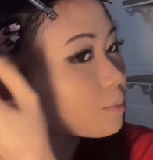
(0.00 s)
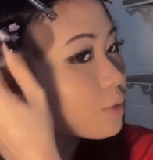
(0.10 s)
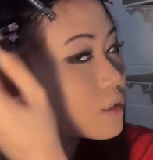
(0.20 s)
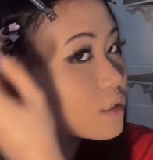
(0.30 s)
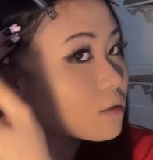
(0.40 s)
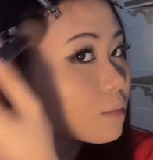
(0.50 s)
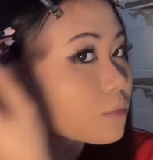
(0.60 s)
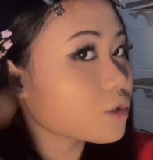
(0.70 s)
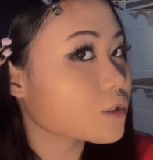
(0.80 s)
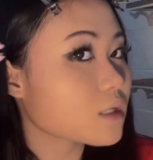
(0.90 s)
Put some
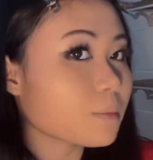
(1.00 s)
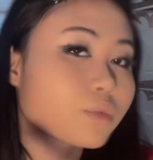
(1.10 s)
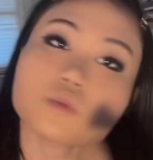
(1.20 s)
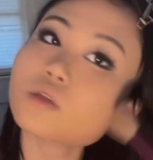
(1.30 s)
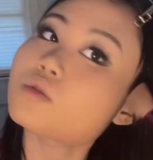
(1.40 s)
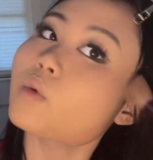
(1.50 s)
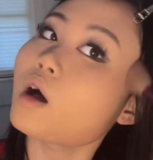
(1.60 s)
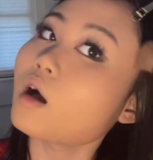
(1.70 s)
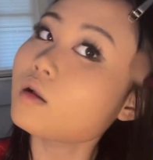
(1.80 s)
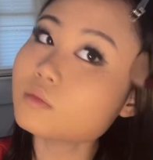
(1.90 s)
in your temples as
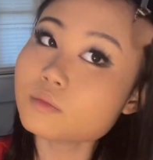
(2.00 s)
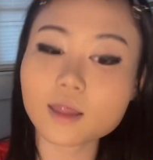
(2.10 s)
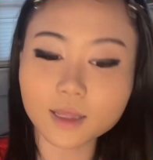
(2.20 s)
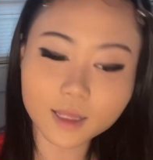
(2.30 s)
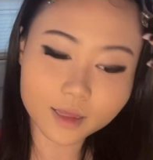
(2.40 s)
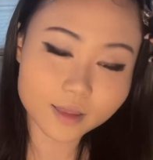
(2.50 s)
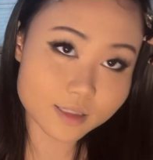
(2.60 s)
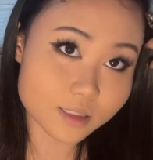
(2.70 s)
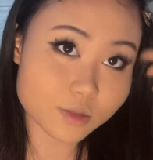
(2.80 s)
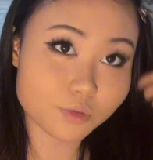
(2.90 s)
well, and then
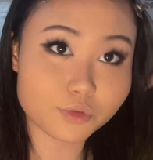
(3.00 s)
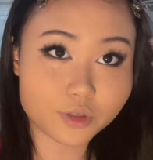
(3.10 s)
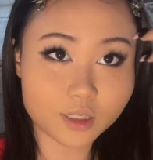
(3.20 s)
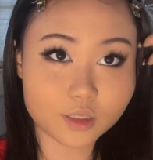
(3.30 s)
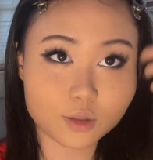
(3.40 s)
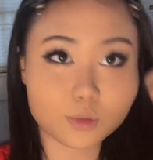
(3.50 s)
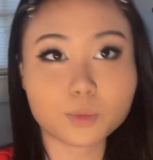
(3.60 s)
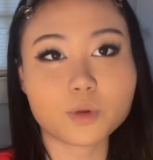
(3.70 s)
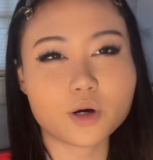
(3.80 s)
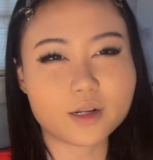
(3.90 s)
this is a really
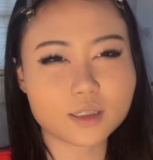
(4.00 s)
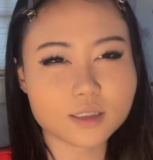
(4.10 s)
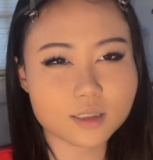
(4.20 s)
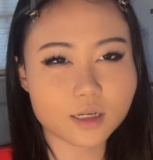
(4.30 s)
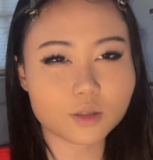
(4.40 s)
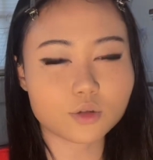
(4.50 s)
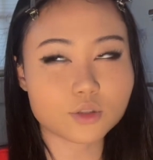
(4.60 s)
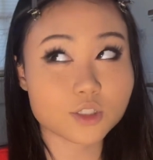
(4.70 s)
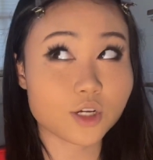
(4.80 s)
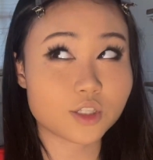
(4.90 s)
cute part. This is like a
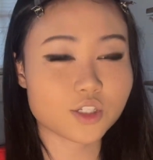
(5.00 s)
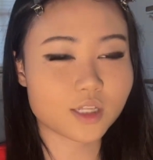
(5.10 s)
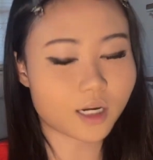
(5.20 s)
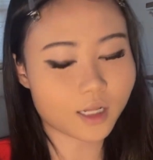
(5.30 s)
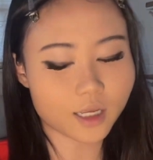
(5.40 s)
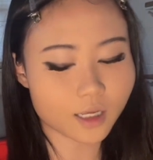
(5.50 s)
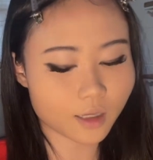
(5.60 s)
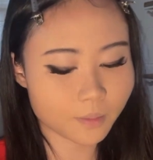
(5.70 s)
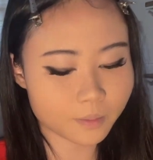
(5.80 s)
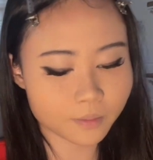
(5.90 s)
little touch that I like.
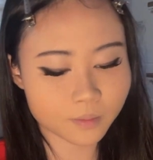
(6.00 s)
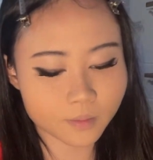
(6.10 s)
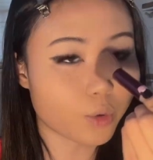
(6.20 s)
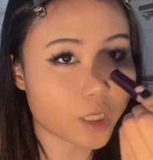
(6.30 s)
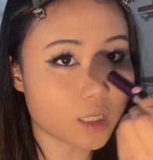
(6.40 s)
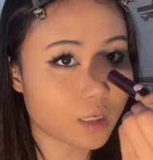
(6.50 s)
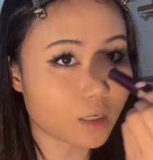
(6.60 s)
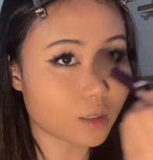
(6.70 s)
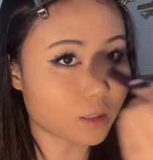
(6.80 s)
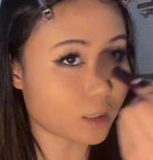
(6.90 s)
Go in
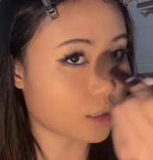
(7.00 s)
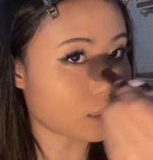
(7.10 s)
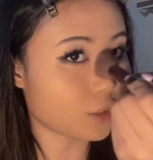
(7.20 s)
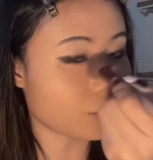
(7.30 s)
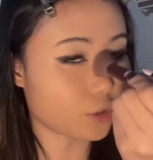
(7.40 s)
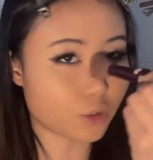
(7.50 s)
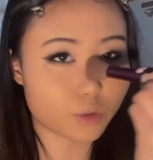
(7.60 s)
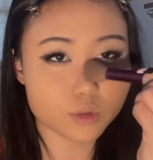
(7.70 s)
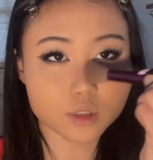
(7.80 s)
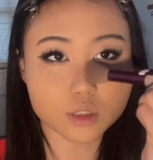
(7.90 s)
on like your
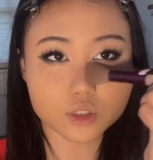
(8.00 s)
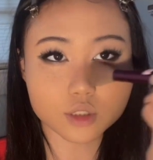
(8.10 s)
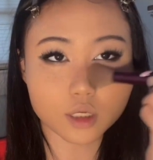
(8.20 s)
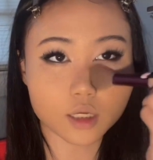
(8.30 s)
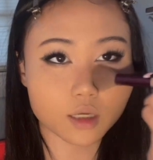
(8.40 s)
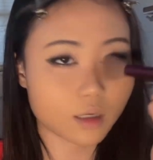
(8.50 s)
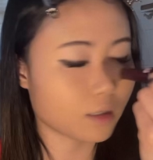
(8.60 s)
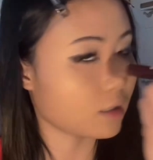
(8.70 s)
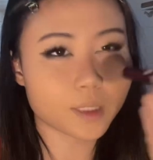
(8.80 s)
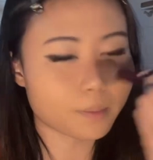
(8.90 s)
nose and just like
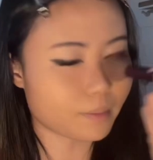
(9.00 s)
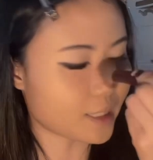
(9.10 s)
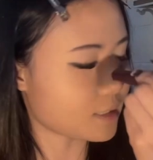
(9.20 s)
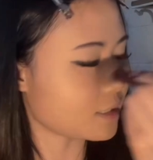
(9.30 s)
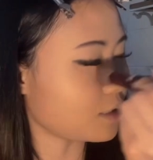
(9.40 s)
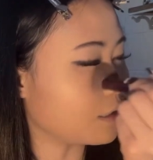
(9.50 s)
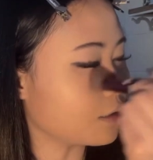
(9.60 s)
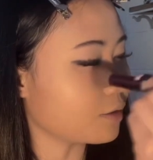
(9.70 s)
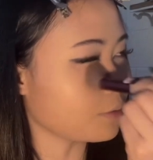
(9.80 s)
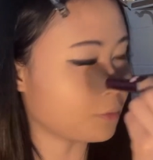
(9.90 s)
be messy
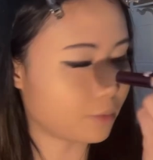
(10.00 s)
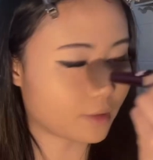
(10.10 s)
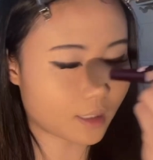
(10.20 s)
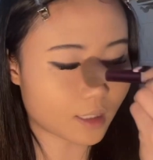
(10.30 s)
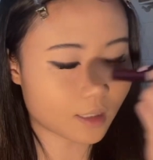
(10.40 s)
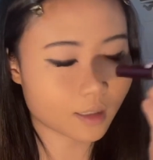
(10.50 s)
with it,